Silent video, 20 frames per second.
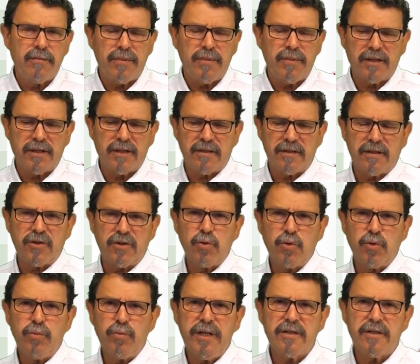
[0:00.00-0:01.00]
but
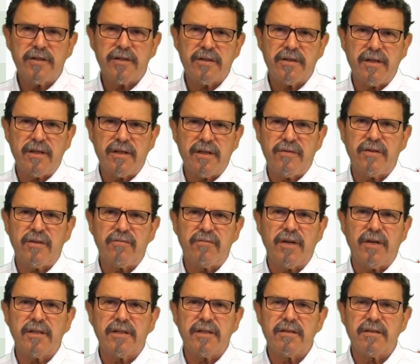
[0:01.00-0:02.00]
2 meters left and
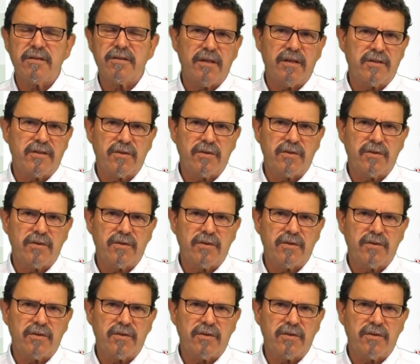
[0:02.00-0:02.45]
right hand side,